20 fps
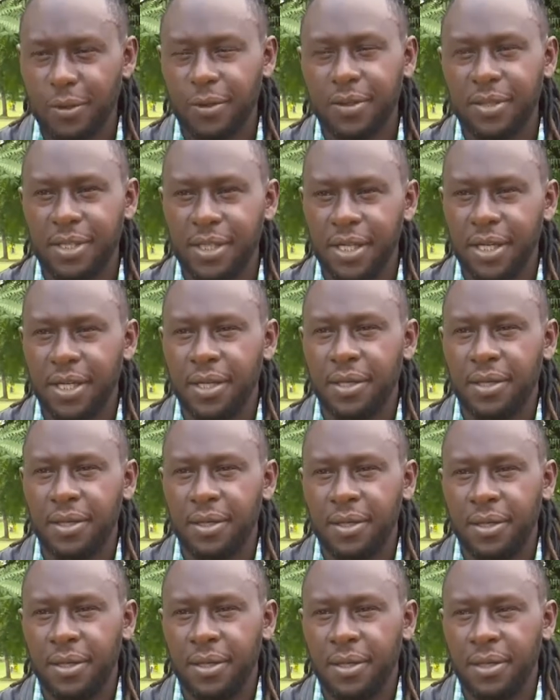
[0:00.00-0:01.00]
was here.
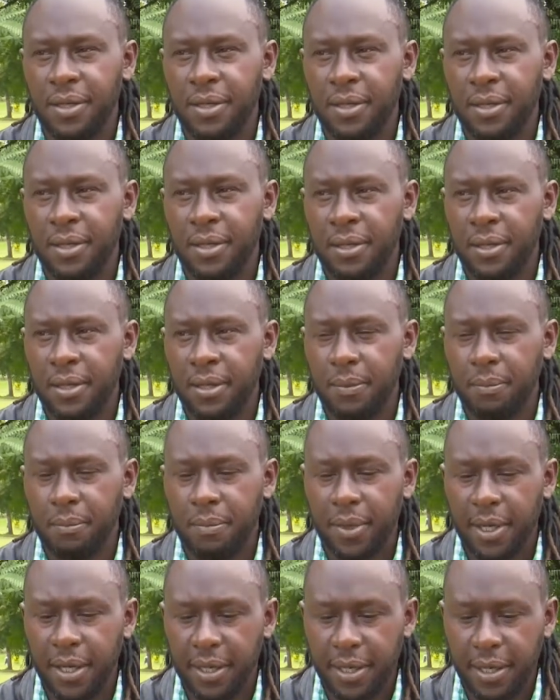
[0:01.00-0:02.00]

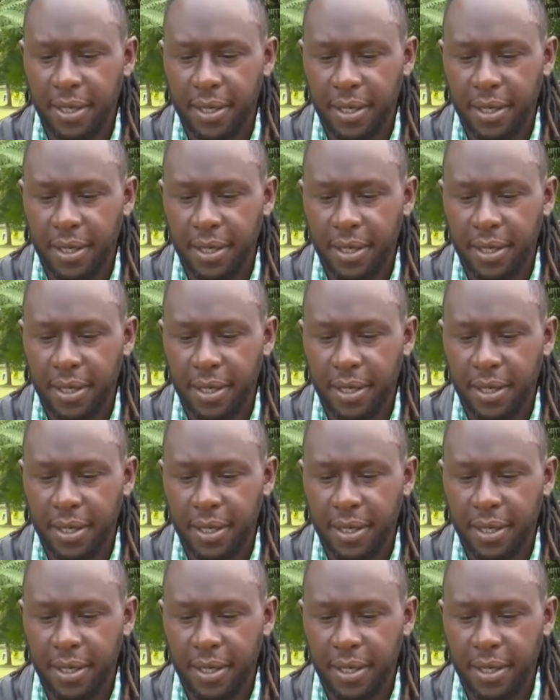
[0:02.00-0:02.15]
But